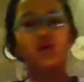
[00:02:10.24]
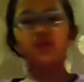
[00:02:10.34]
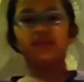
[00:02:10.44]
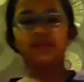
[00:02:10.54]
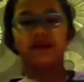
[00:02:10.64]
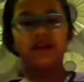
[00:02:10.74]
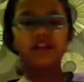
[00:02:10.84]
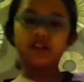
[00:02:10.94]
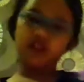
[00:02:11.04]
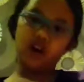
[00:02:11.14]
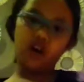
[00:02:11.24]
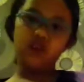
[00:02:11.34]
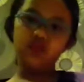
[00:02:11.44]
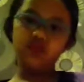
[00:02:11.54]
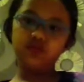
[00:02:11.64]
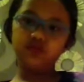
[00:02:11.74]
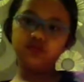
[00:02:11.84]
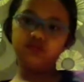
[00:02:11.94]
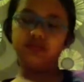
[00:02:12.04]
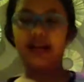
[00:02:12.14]
Own American Dolls.
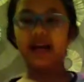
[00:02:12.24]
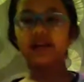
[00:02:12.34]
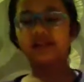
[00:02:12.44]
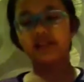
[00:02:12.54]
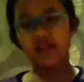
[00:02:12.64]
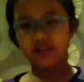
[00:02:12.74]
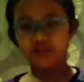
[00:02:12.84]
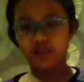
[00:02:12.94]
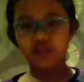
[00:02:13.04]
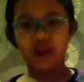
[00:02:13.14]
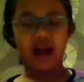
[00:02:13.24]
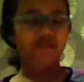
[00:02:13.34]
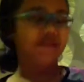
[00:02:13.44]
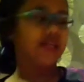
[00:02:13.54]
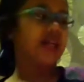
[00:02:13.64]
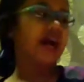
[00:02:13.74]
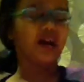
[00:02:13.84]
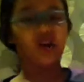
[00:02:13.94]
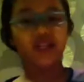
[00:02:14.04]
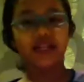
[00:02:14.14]
Yeah, if you don't have any, I
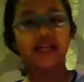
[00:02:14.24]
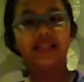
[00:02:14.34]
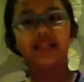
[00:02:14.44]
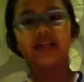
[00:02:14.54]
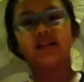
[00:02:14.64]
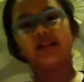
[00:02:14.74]
got an idea.